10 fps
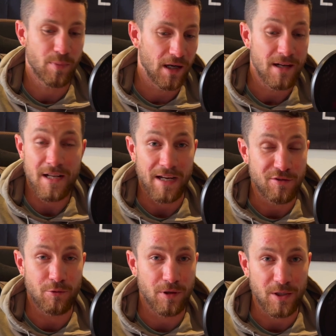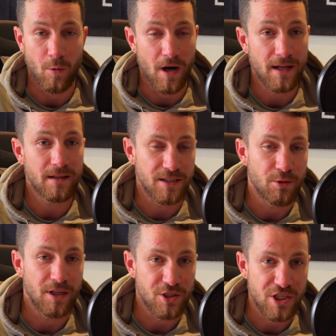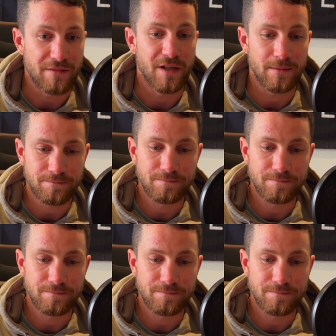but if you really want it, you can achieve it.